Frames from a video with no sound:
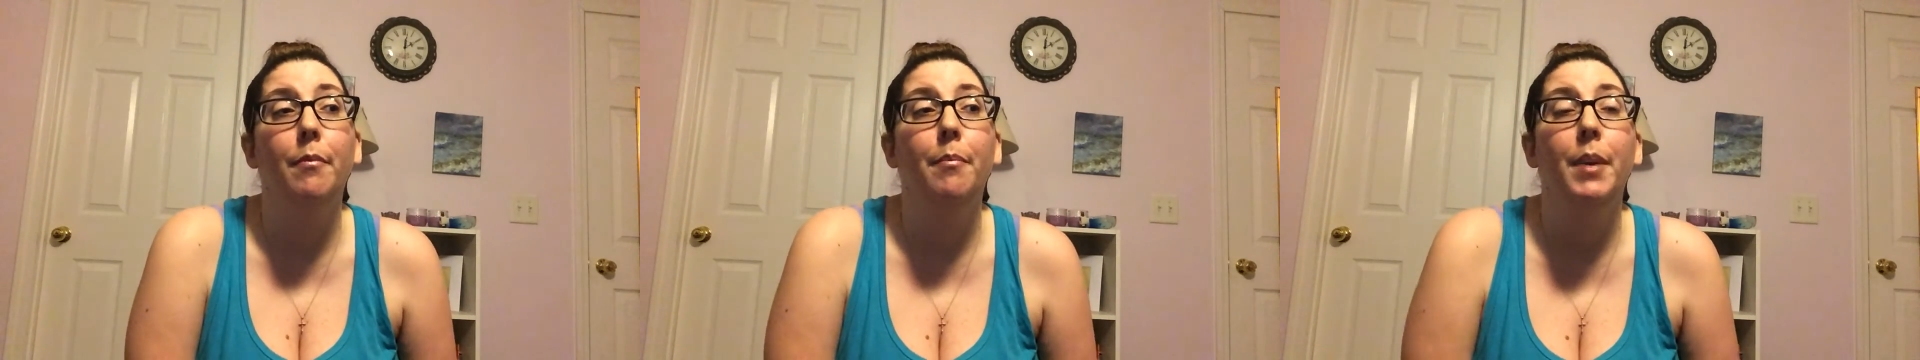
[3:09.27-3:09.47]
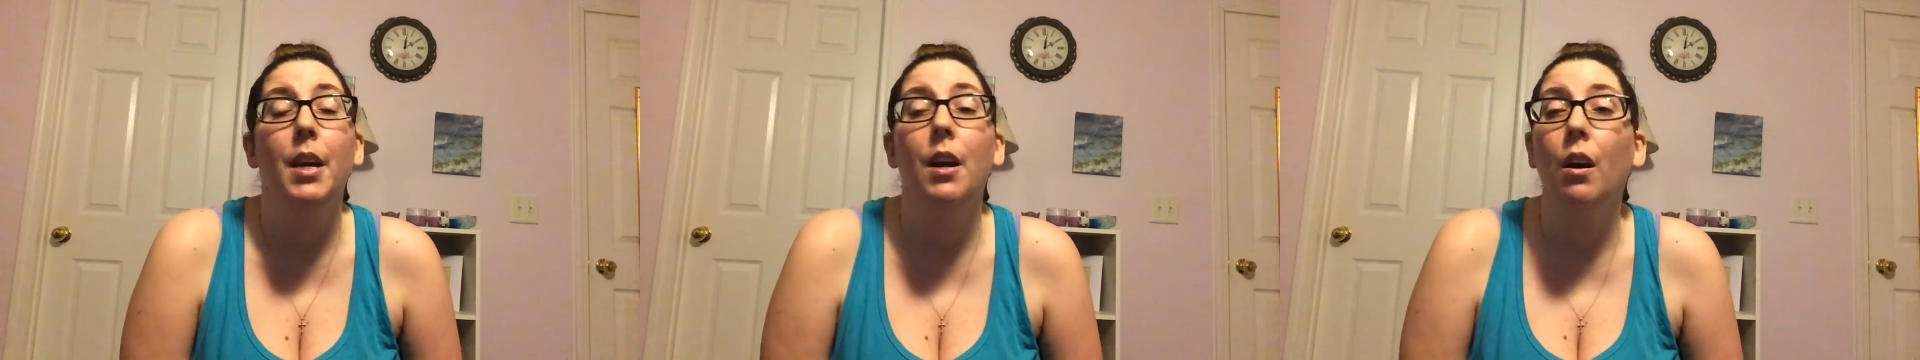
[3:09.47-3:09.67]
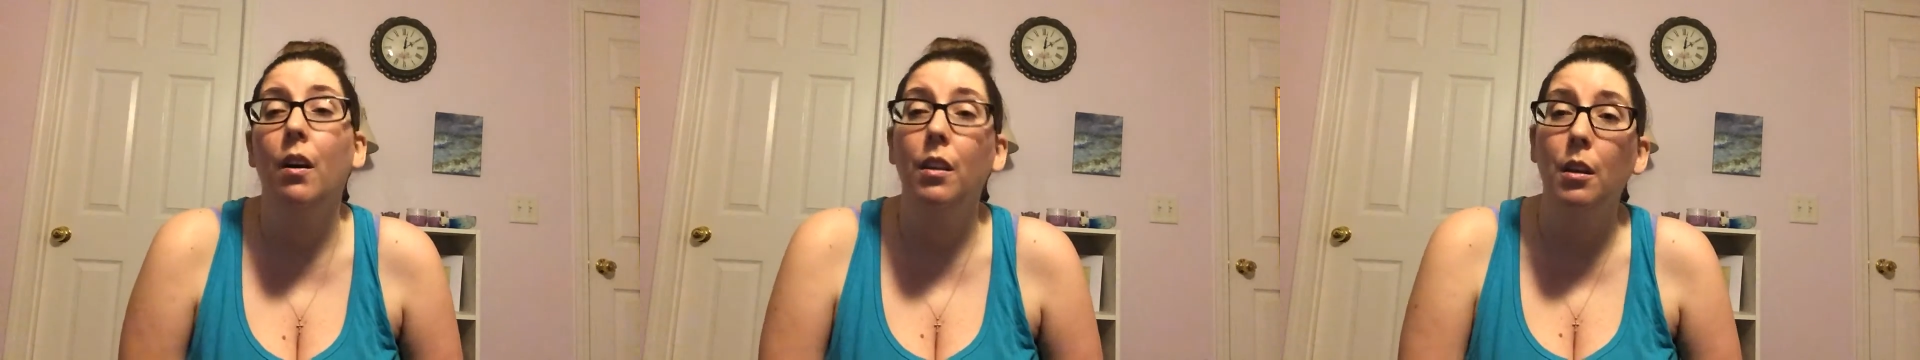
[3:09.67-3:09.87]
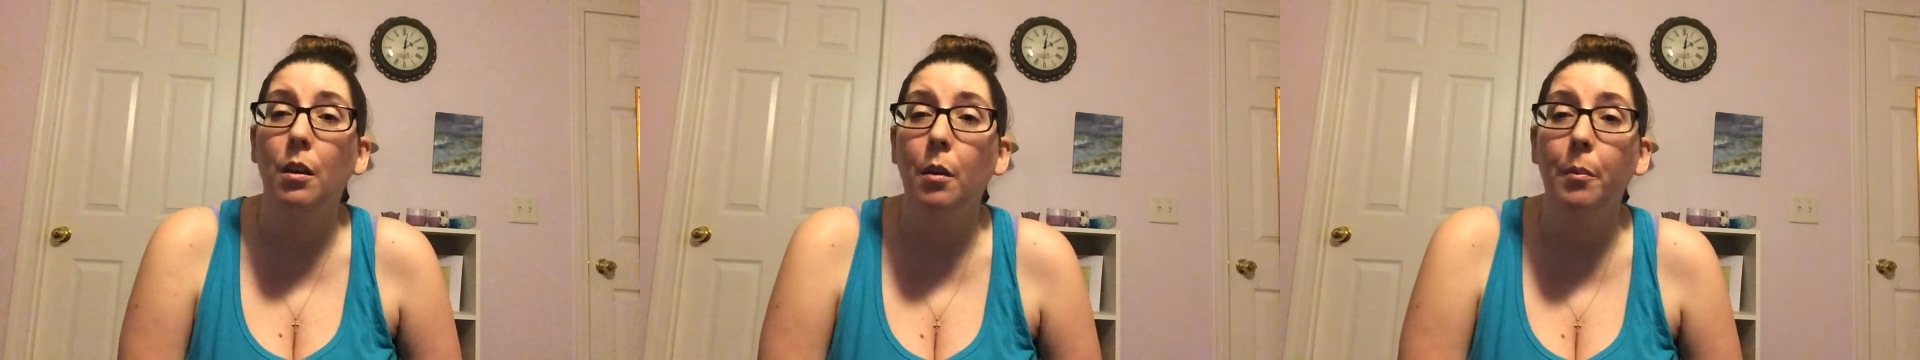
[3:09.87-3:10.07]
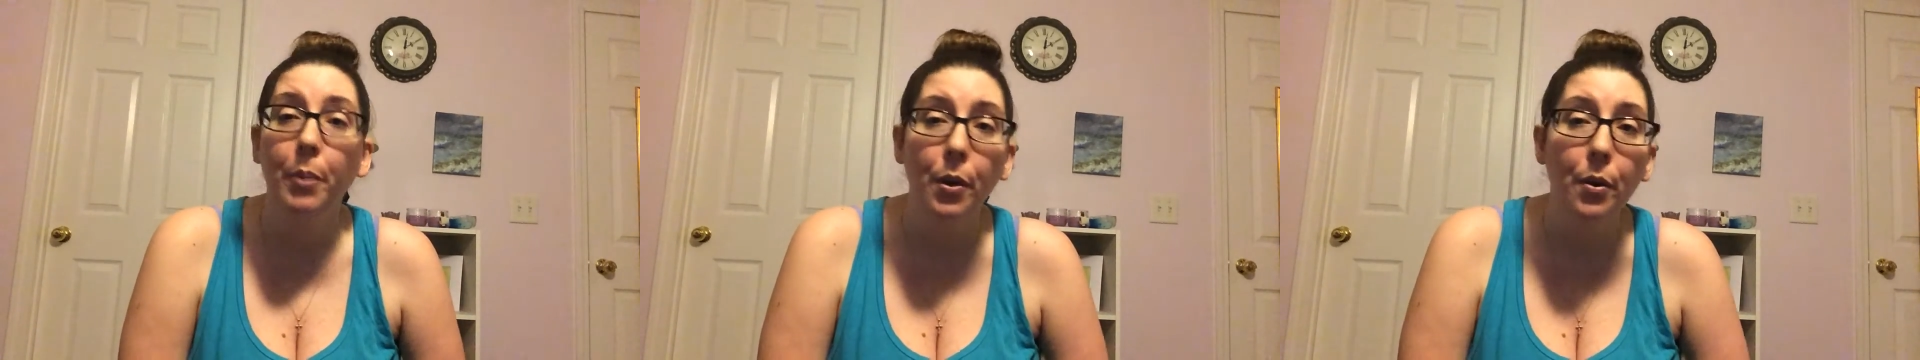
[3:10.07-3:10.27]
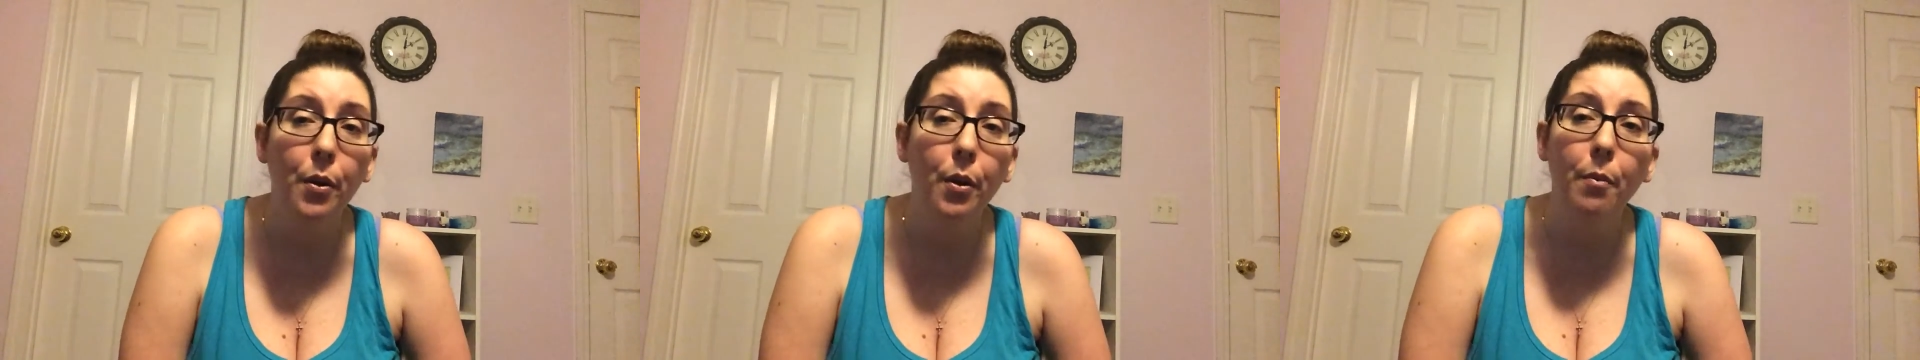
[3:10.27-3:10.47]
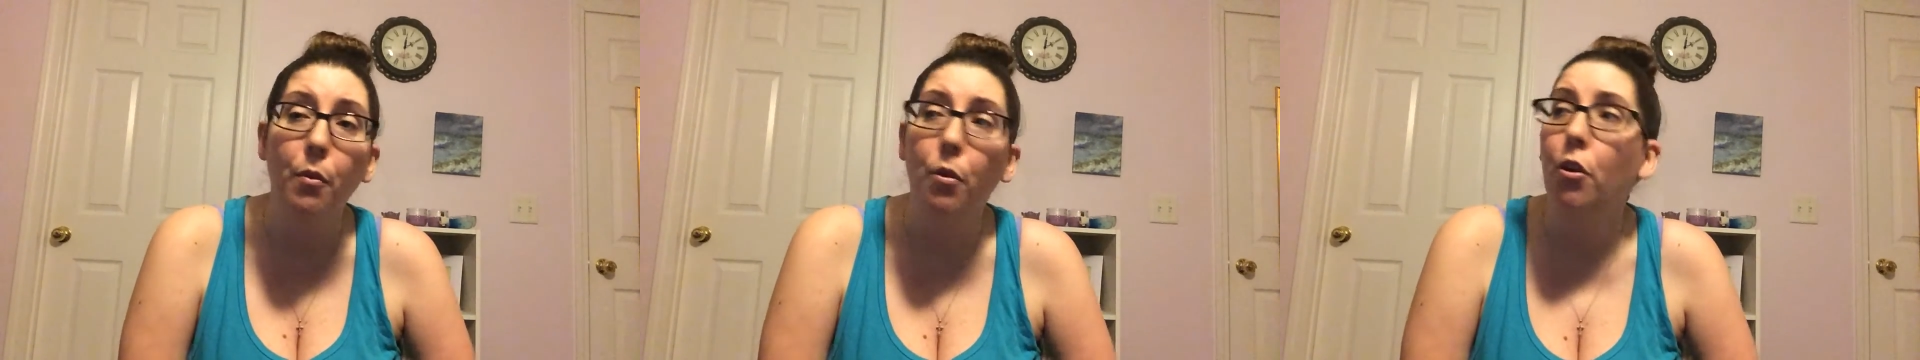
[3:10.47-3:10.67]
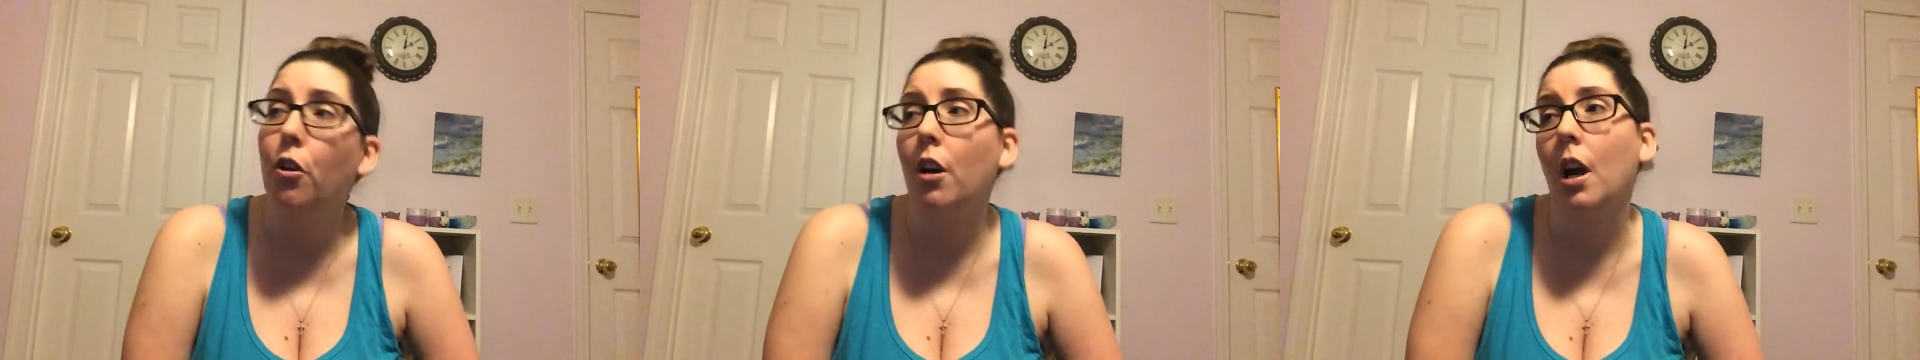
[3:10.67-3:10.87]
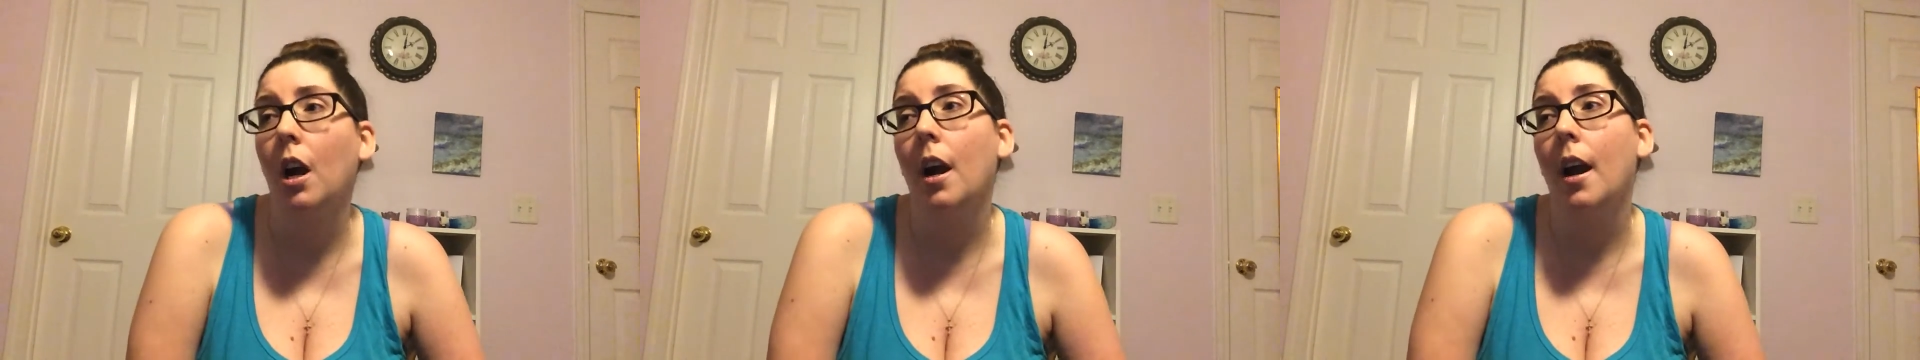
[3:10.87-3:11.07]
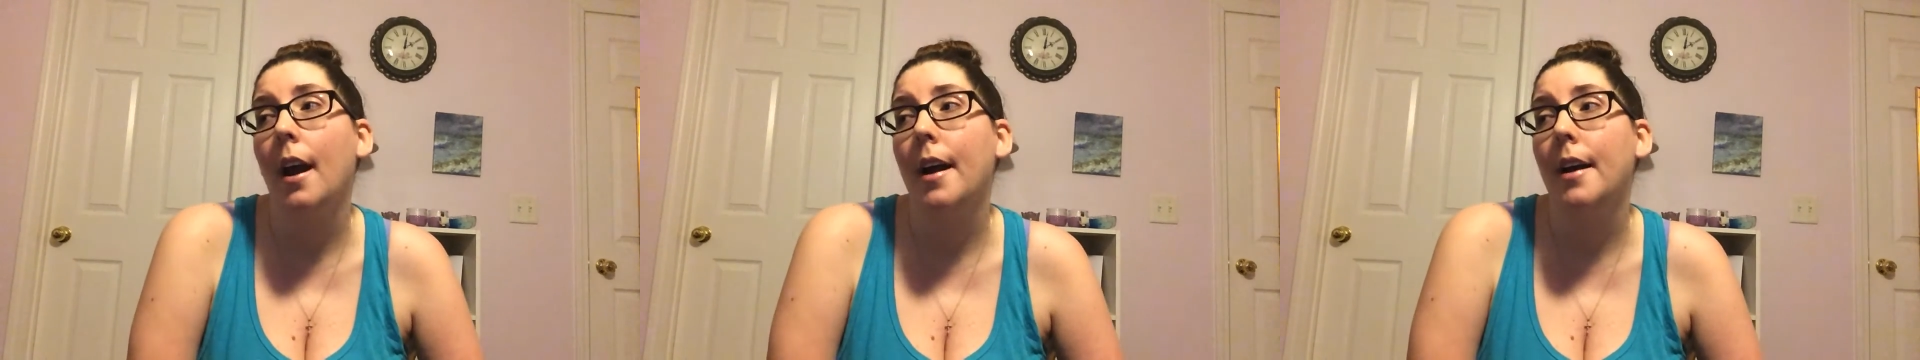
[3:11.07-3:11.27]
being on the computer
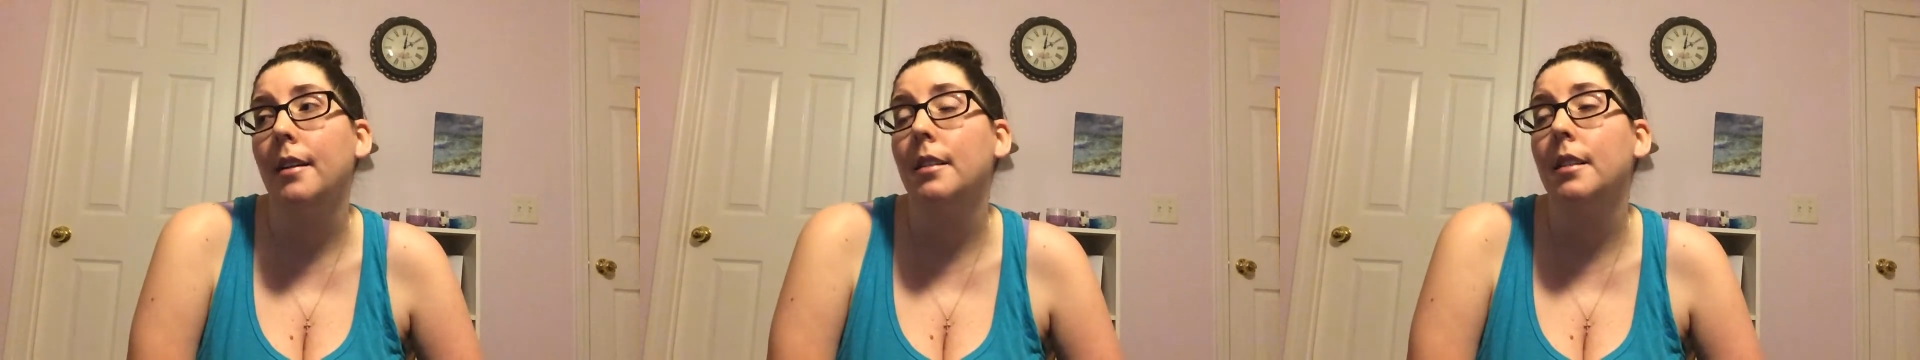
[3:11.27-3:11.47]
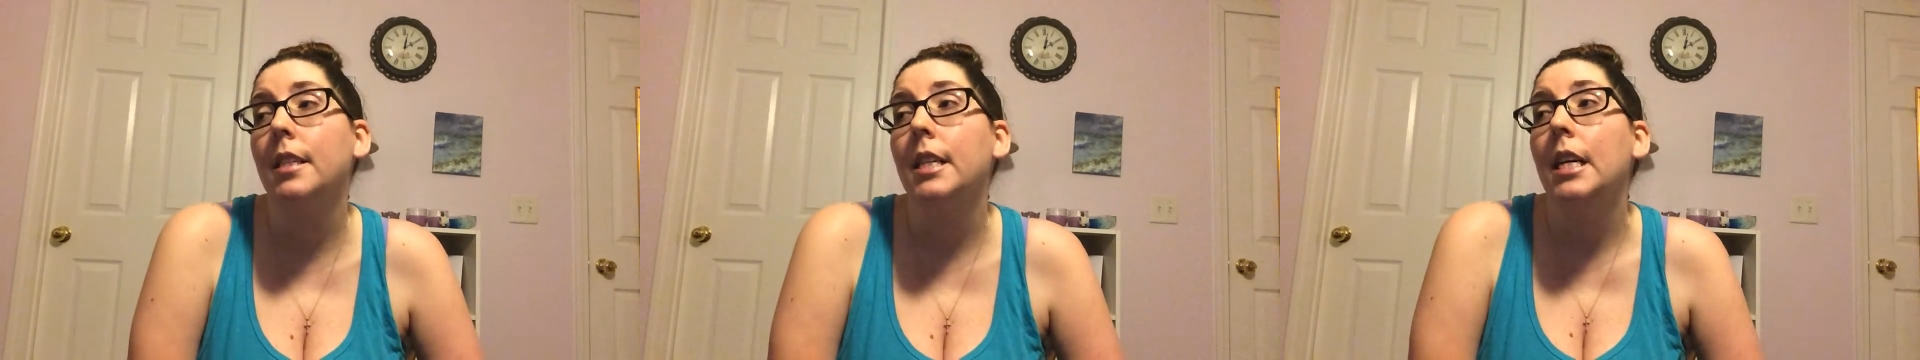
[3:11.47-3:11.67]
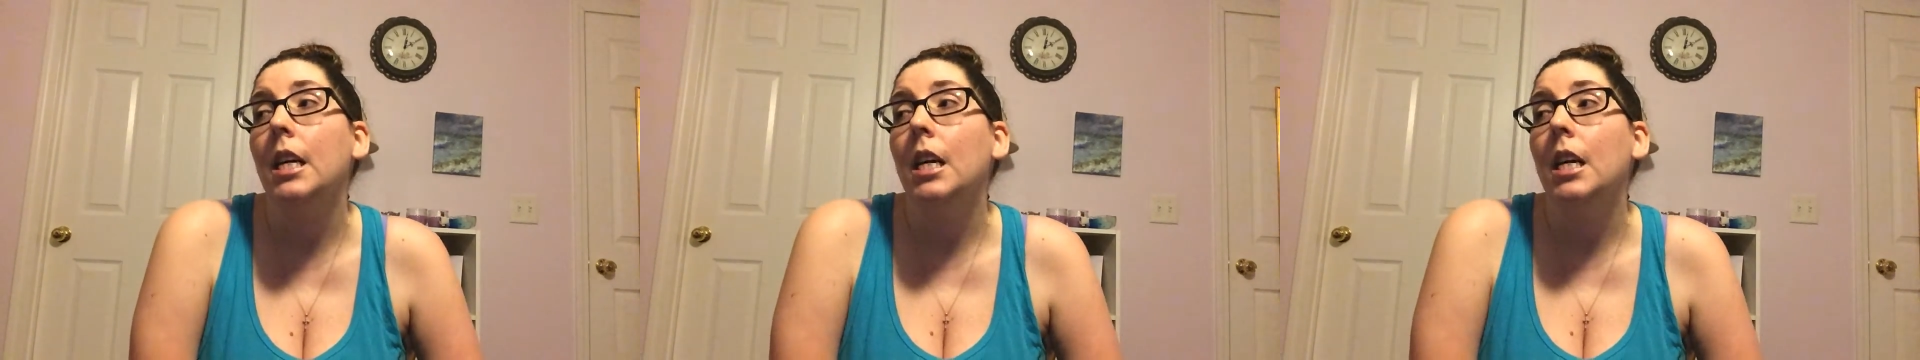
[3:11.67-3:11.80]
more, and